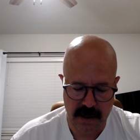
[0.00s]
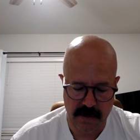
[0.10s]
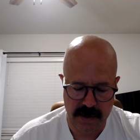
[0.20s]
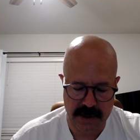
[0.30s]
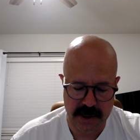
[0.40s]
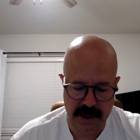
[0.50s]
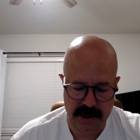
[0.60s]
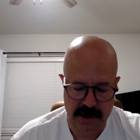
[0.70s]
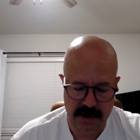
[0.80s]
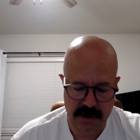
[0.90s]
But
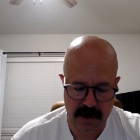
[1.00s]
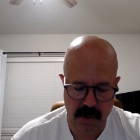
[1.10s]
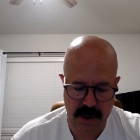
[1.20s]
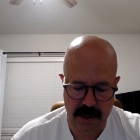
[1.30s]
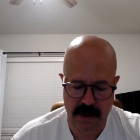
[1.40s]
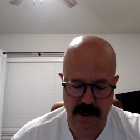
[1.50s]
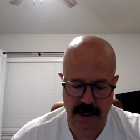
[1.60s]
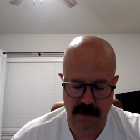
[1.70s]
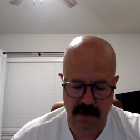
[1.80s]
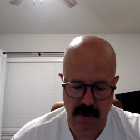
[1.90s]
Jeshua
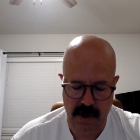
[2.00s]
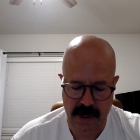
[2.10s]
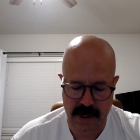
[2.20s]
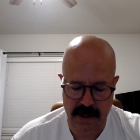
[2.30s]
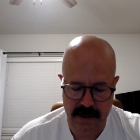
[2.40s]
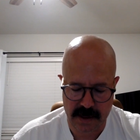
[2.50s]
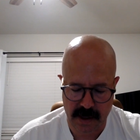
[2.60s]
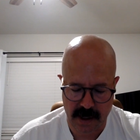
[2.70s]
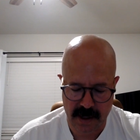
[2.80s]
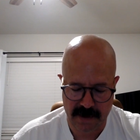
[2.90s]
and Beriah did
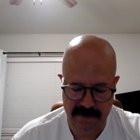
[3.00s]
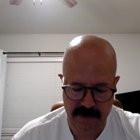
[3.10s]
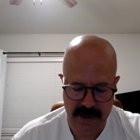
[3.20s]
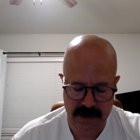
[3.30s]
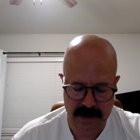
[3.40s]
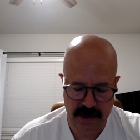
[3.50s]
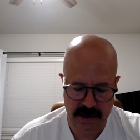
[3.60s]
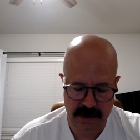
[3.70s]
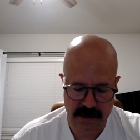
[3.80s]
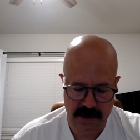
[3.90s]
not have many
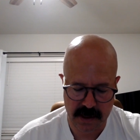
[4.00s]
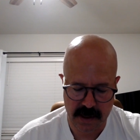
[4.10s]
sons,